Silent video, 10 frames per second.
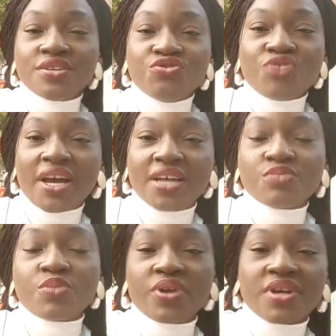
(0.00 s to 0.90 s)
dry
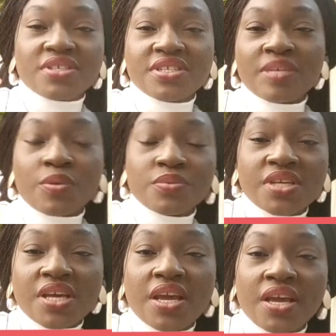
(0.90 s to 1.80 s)
turmeric and cinnamon
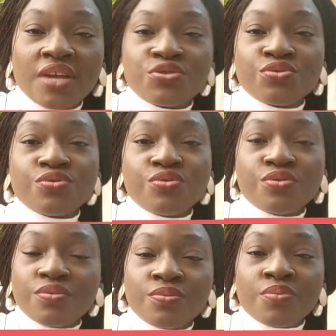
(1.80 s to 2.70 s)
tea into
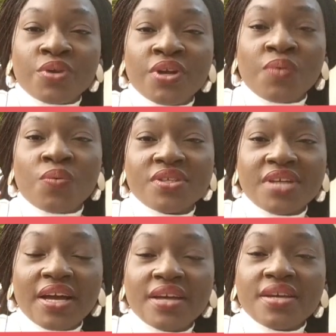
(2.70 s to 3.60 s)
boiling
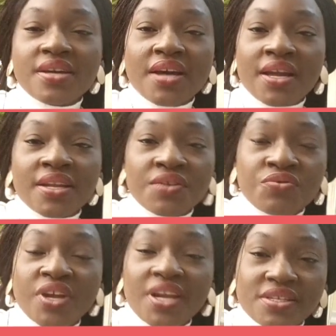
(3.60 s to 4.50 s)
water and then
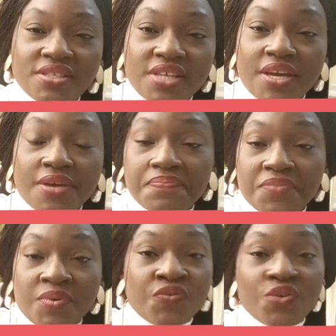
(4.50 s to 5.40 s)
drain and take.
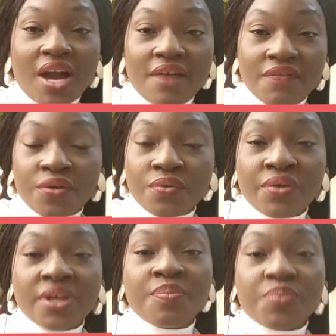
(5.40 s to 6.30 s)
If you have
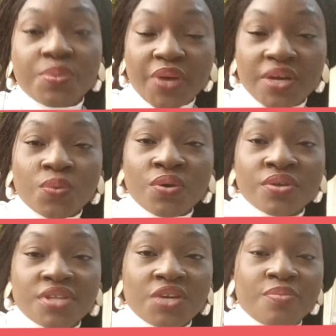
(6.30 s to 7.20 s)
already prepared
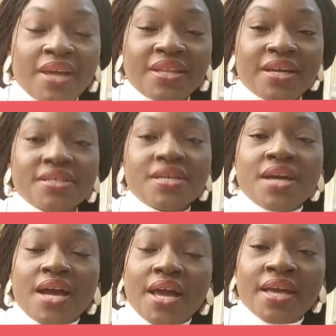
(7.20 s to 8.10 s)
ones and you buy that,
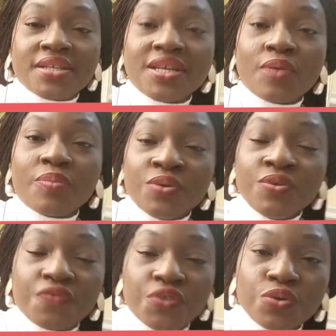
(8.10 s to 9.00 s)
I guess that would be
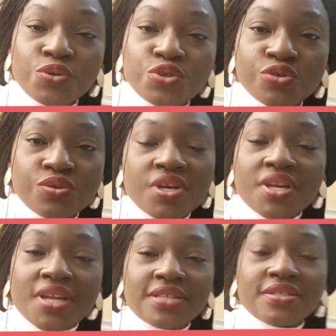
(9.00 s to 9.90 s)
good for you too.
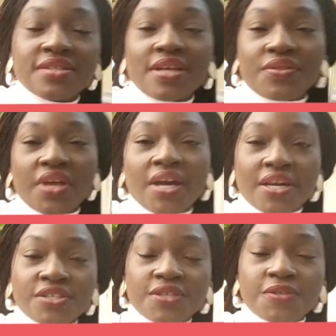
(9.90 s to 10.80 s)
That's another thing
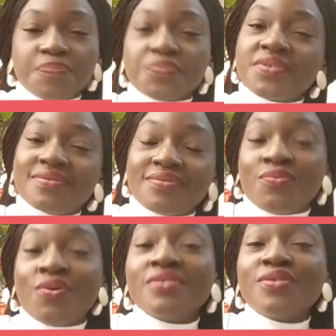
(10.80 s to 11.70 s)
I did.
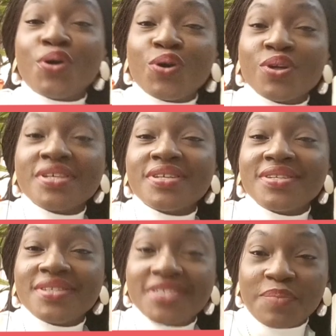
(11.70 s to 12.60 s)
One other
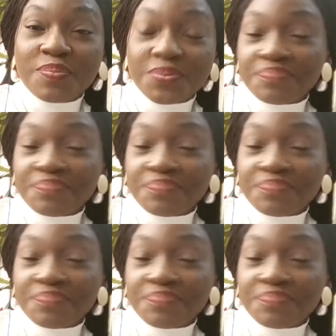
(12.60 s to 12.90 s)
tip